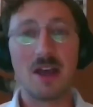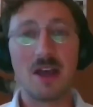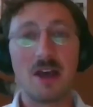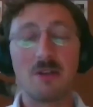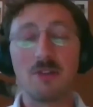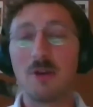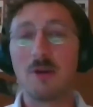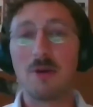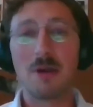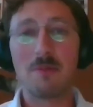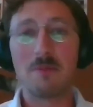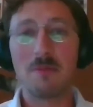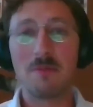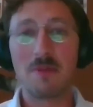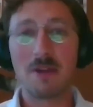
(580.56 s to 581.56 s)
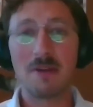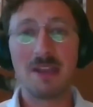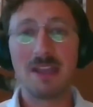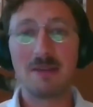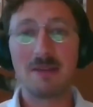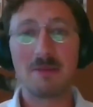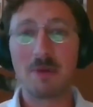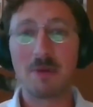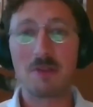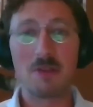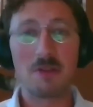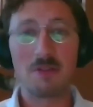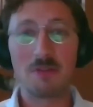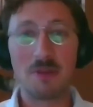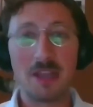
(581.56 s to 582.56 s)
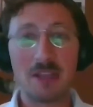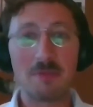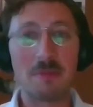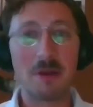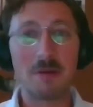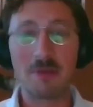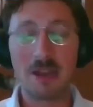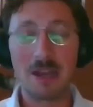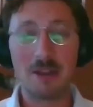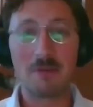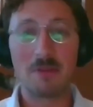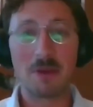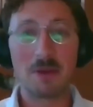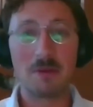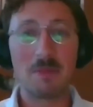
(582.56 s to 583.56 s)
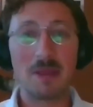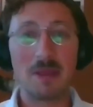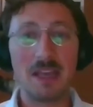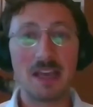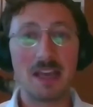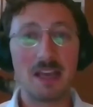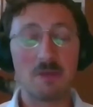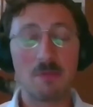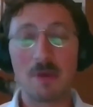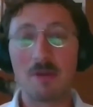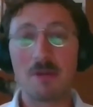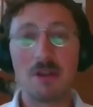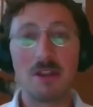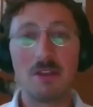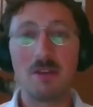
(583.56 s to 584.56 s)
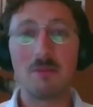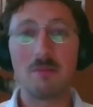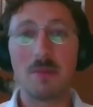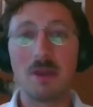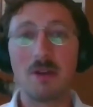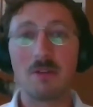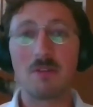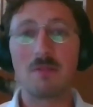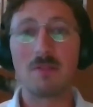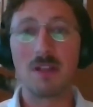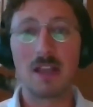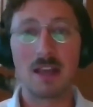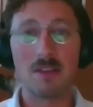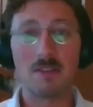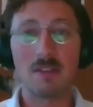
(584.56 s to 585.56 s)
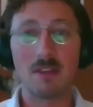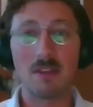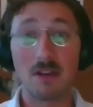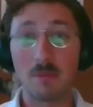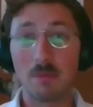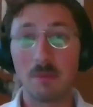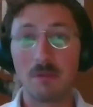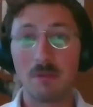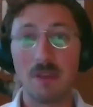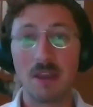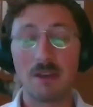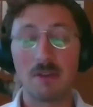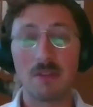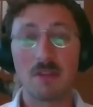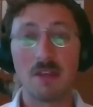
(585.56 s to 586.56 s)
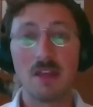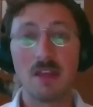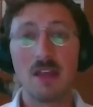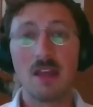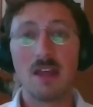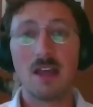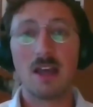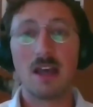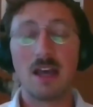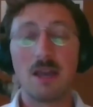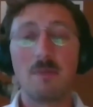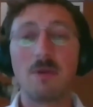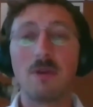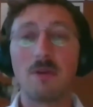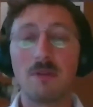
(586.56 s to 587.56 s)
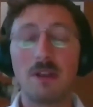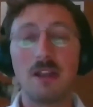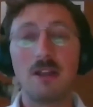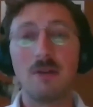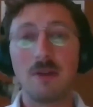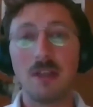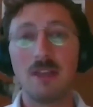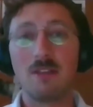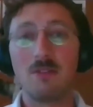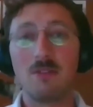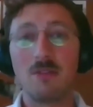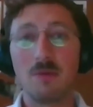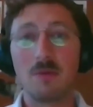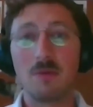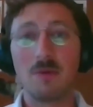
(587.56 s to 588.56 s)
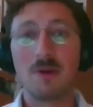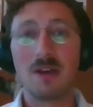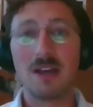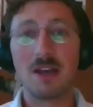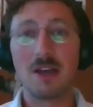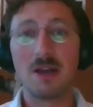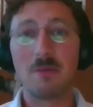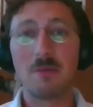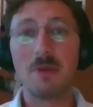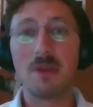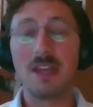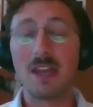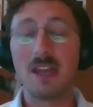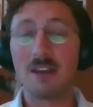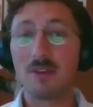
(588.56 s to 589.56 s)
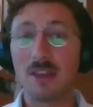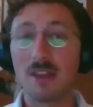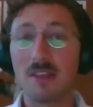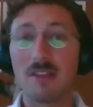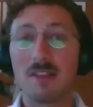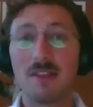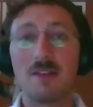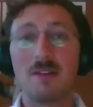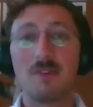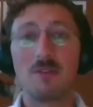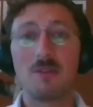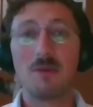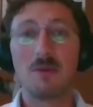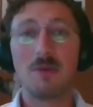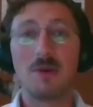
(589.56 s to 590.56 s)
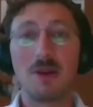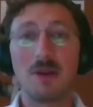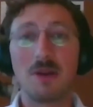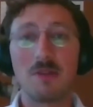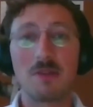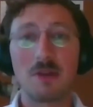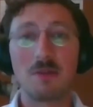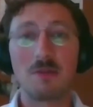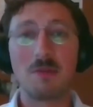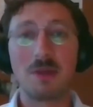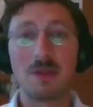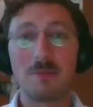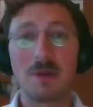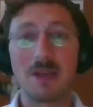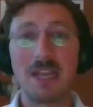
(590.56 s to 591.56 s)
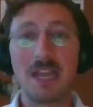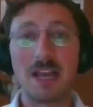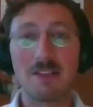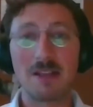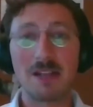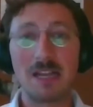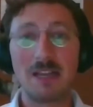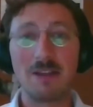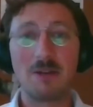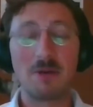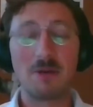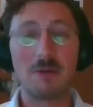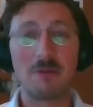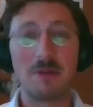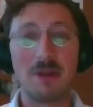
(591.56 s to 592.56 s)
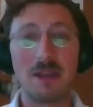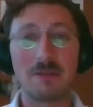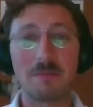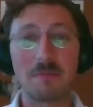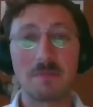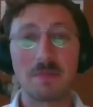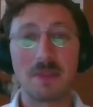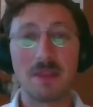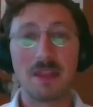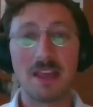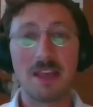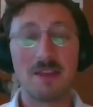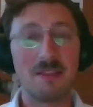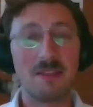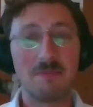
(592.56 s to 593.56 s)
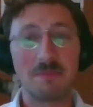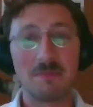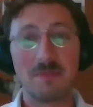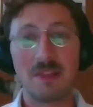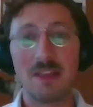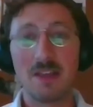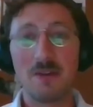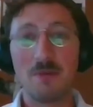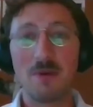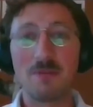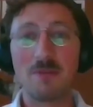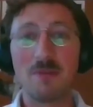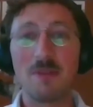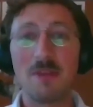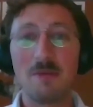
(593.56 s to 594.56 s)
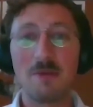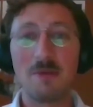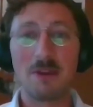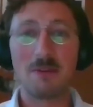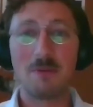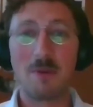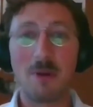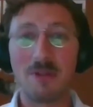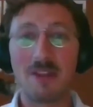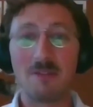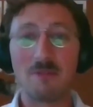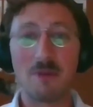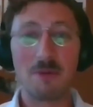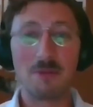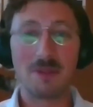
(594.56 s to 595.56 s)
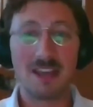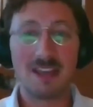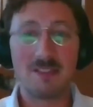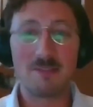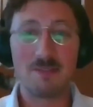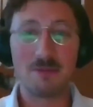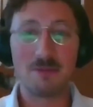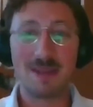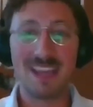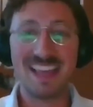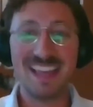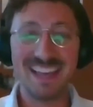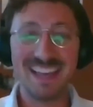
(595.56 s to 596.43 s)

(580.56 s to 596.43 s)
although I'm very much intrigued by radiotherapy, especially because of the last couple of years, I'm currently looking into pediatrics to start with my next clinical career. And we'll have to see where the road ends for me.